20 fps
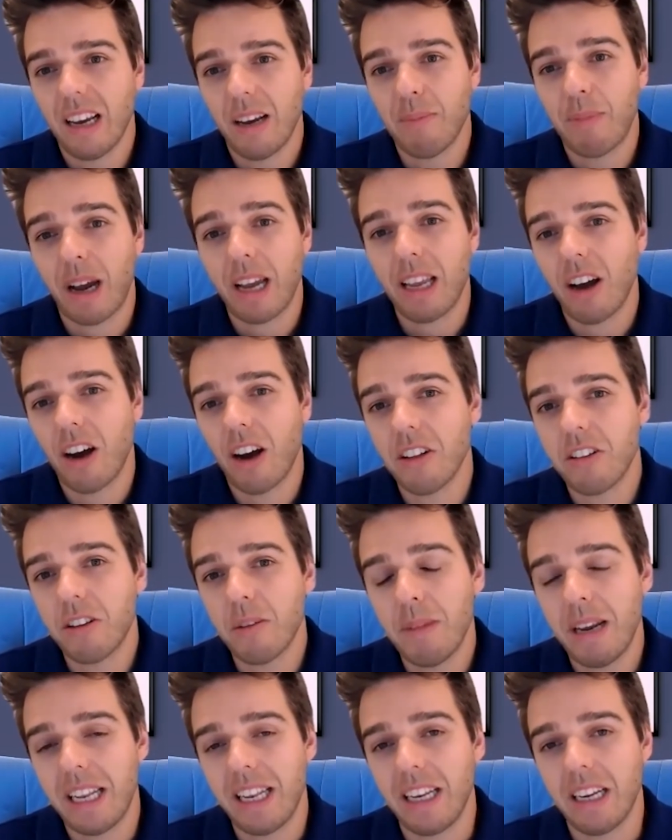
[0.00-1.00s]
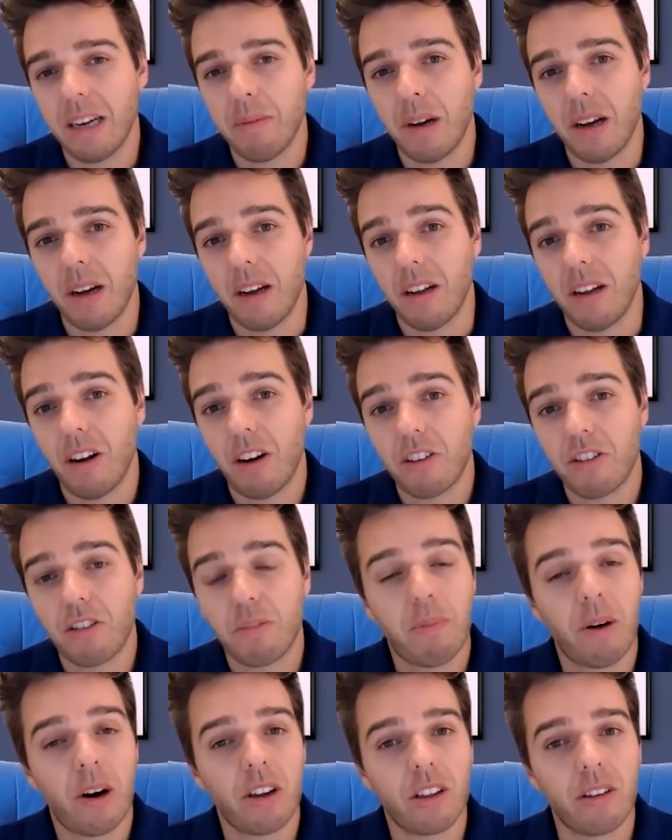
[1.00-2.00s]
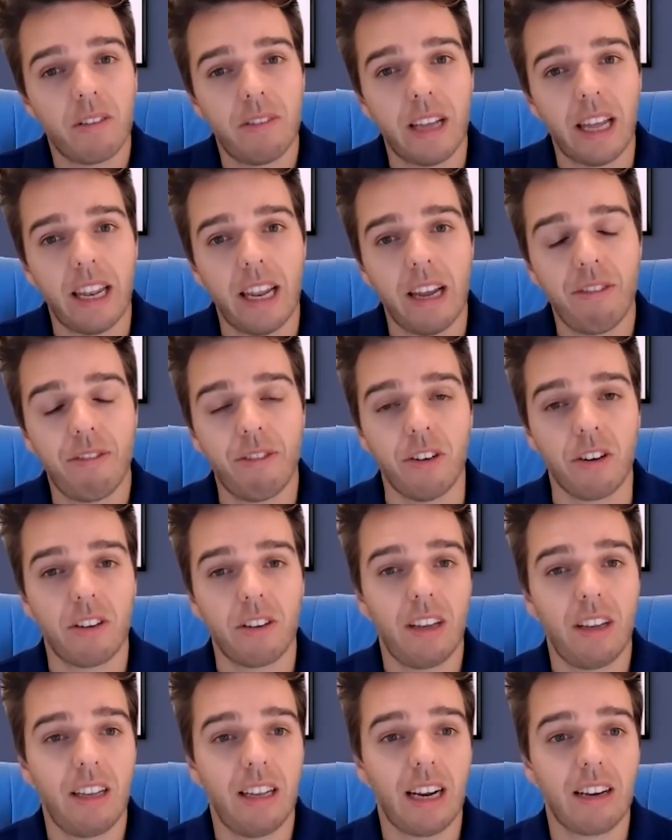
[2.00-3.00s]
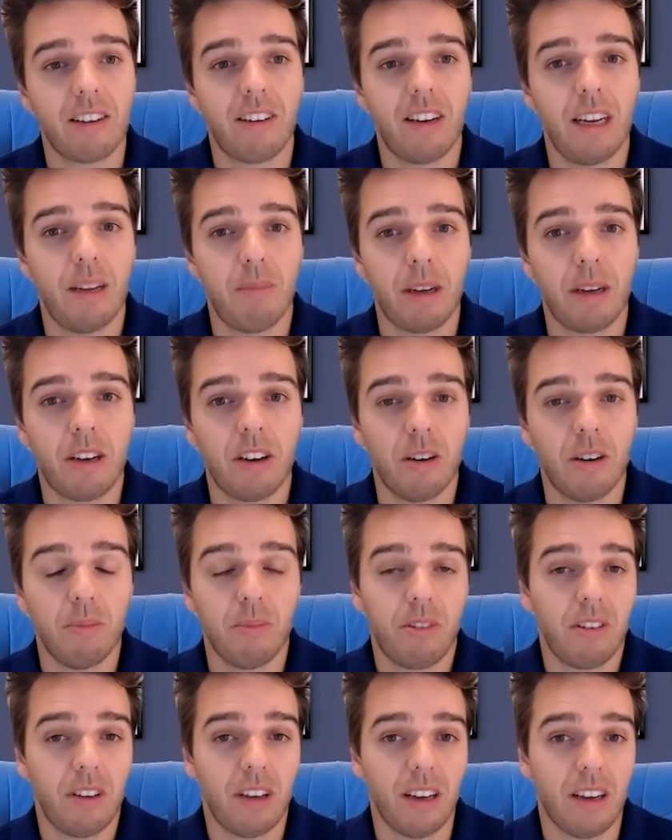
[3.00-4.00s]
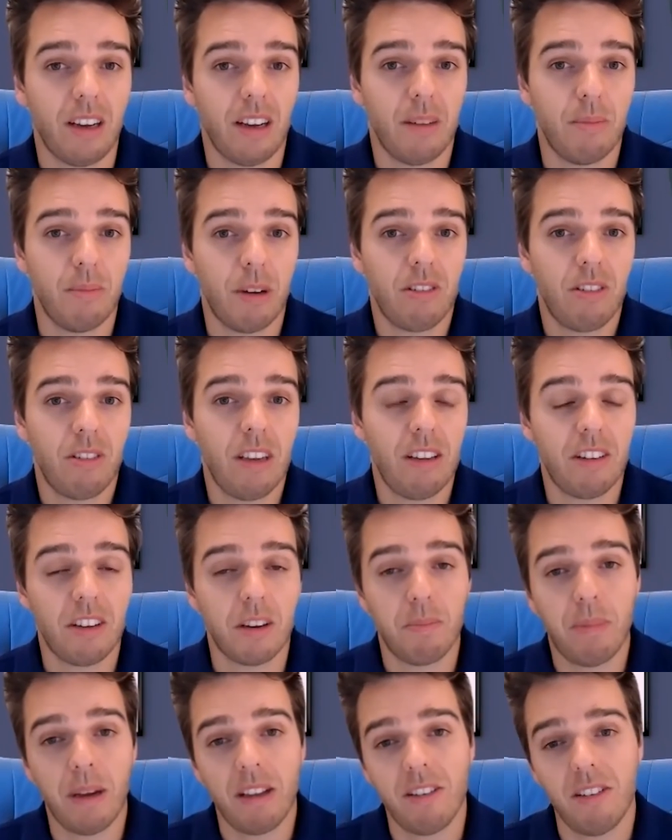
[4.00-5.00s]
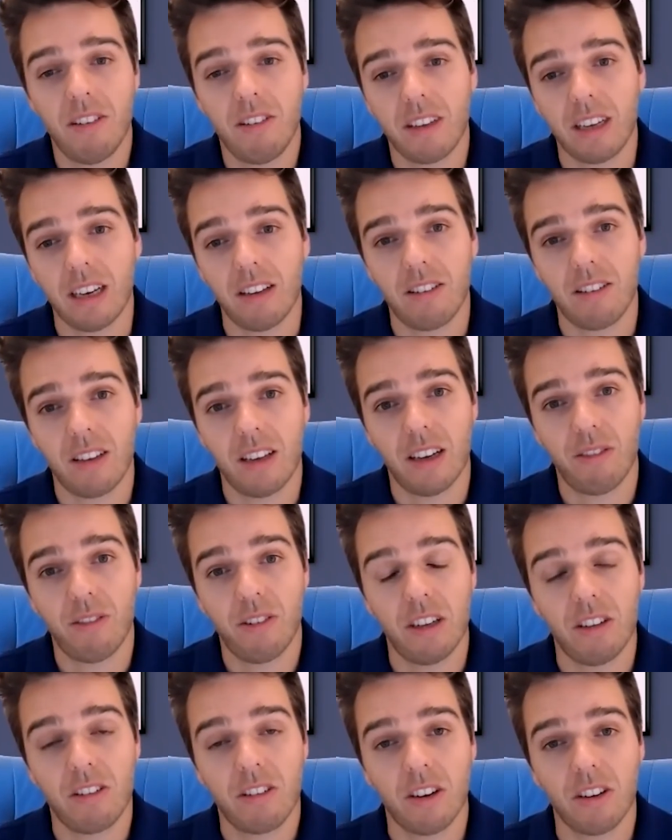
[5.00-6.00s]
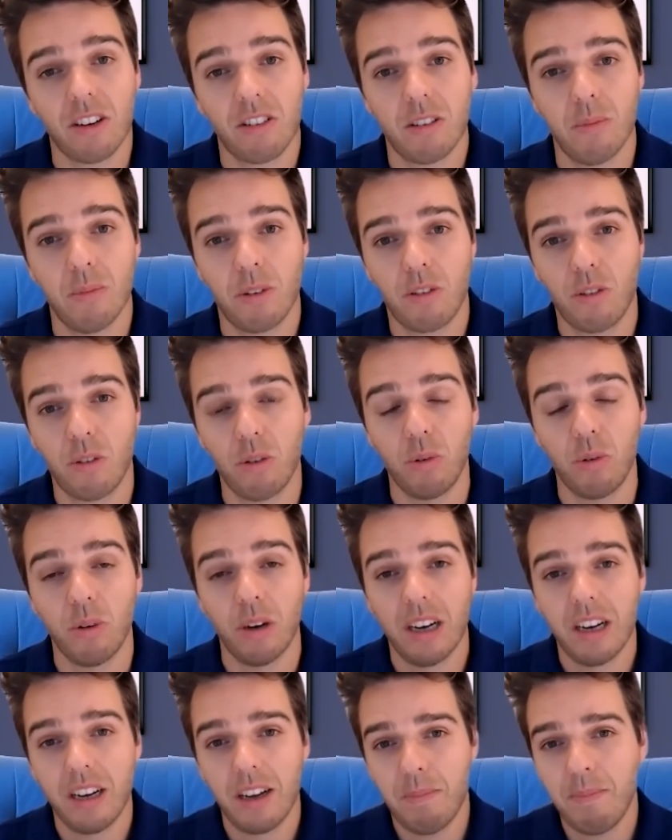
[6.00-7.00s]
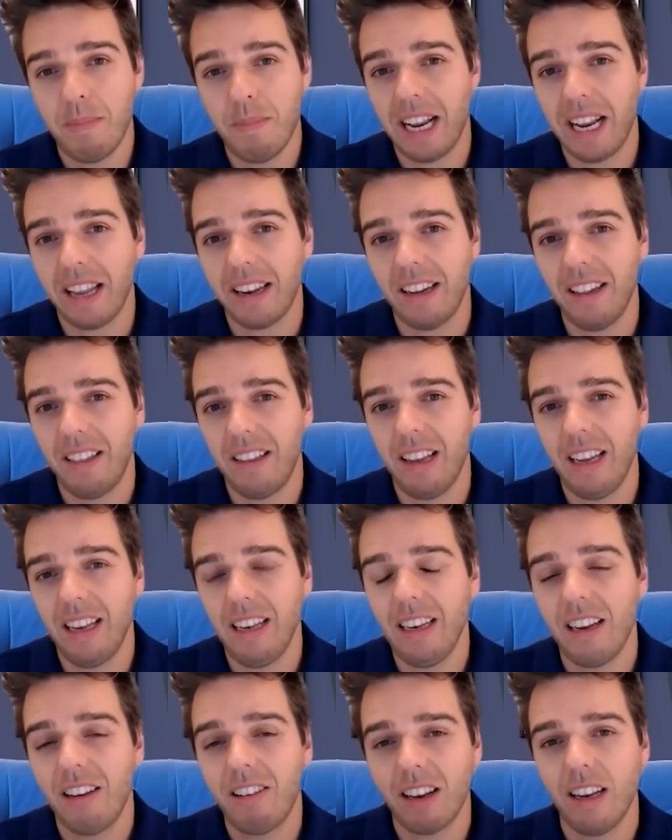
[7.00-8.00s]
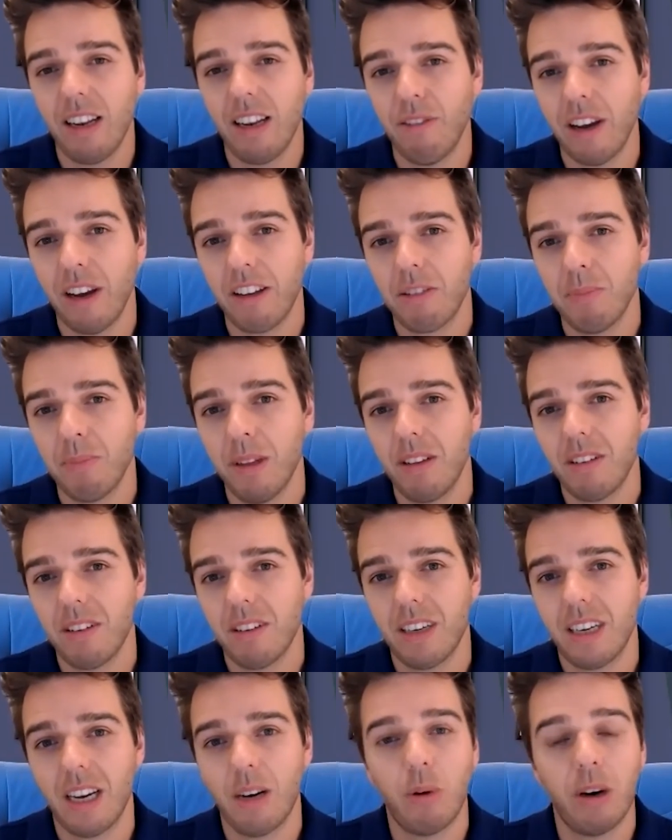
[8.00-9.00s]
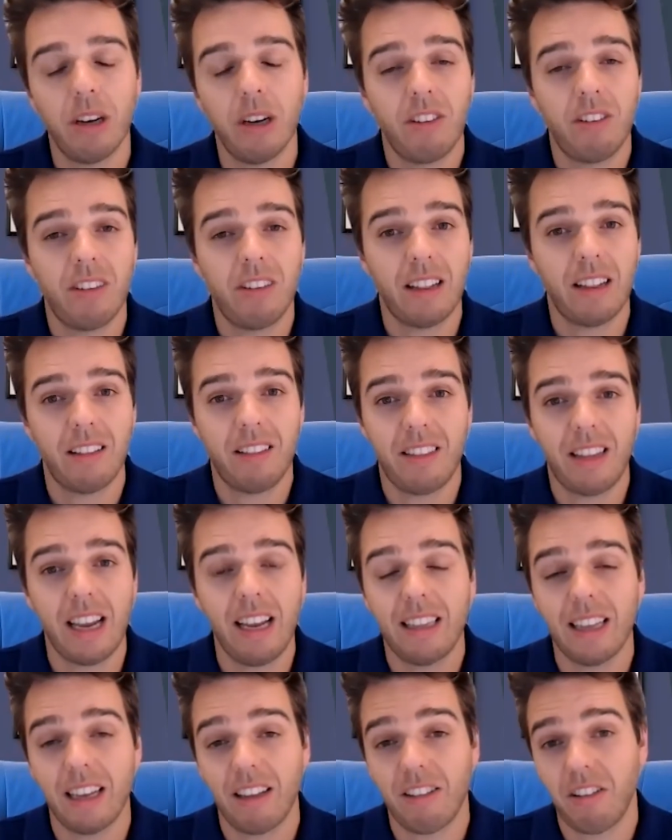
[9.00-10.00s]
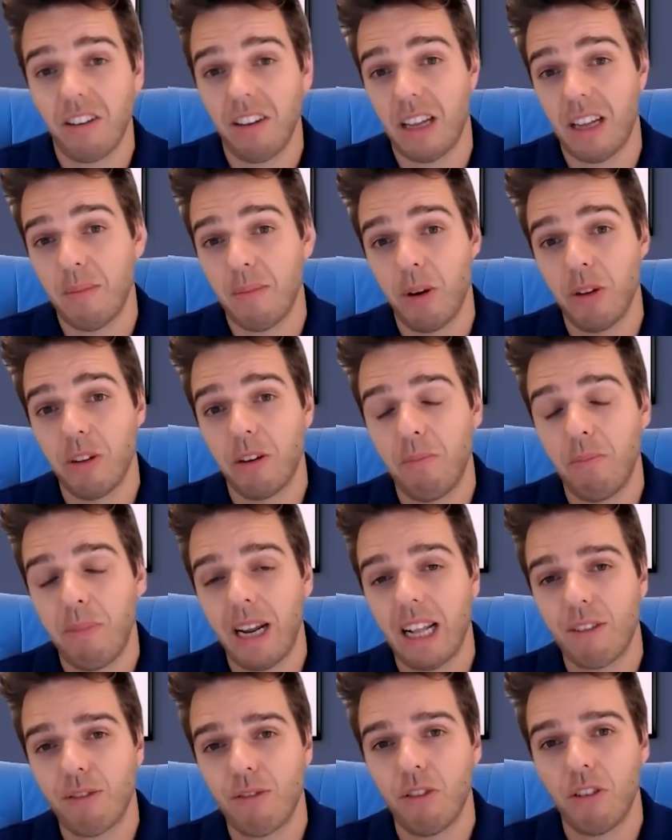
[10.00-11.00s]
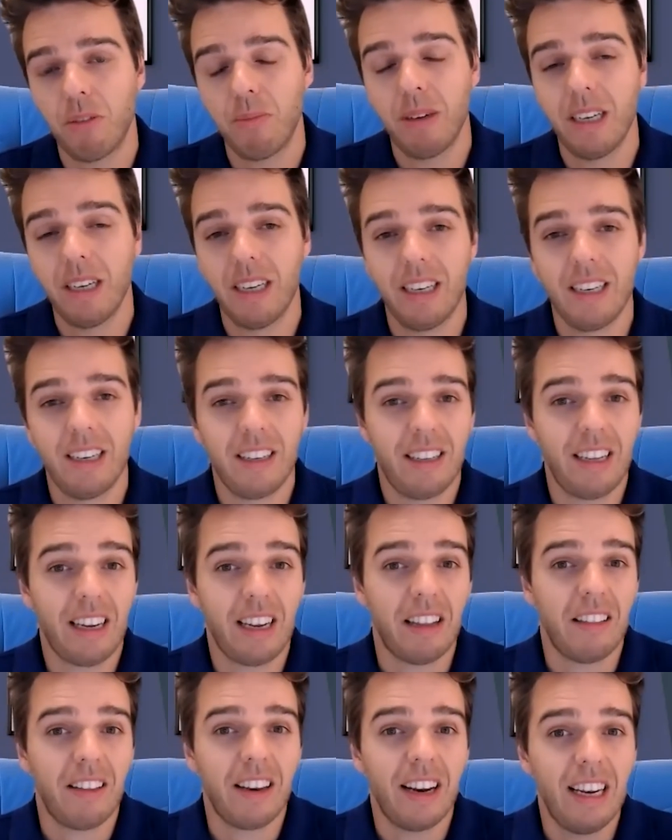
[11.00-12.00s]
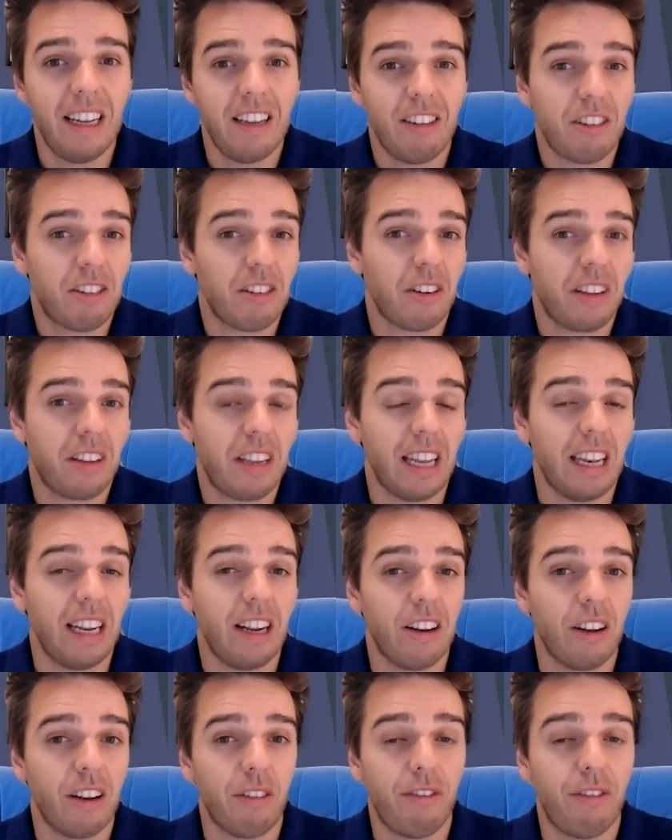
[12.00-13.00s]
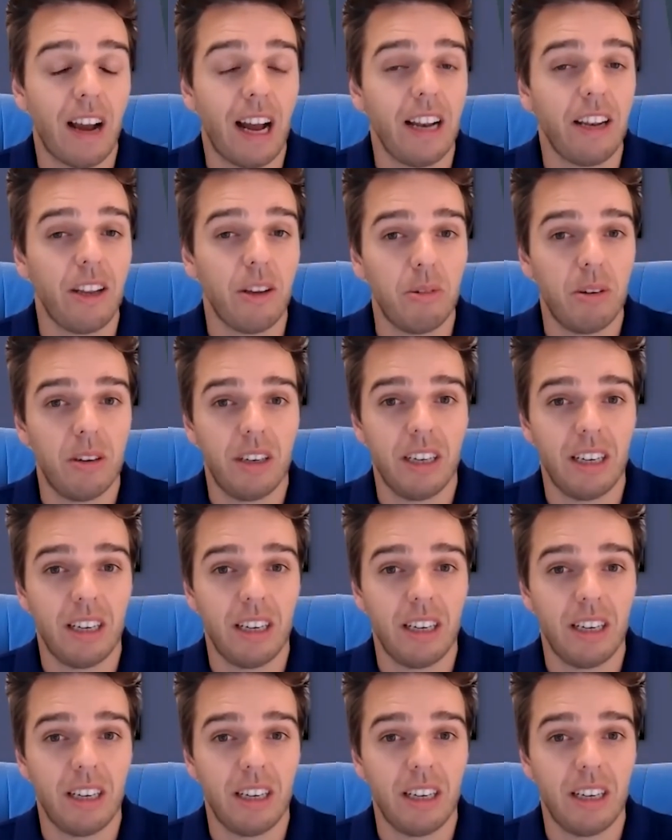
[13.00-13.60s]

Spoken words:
by automating a large part of that effort, it actually becomes a much easier business case for these customers to make that initial investment. And once that data is on their modern platform, they can really start getting a lot of value